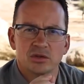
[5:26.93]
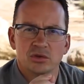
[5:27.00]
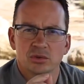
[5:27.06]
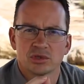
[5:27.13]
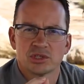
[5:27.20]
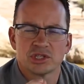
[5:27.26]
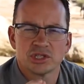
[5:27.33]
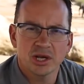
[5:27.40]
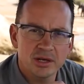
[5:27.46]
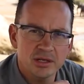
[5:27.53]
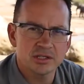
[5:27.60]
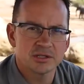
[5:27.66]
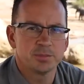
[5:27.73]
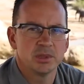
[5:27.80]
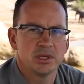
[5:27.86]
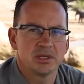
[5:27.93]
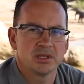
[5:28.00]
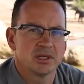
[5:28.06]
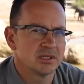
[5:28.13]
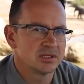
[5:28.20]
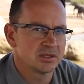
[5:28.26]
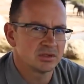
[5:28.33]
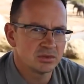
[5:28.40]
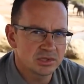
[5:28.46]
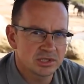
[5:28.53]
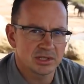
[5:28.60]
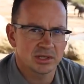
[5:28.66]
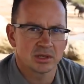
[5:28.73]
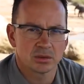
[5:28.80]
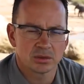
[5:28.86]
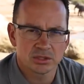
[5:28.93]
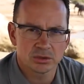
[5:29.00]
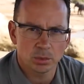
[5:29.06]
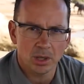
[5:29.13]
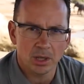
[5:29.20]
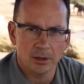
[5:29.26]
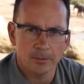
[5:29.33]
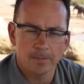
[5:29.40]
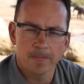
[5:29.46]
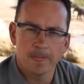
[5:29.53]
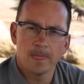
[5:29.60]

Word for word: your shutter speed is too slow as well.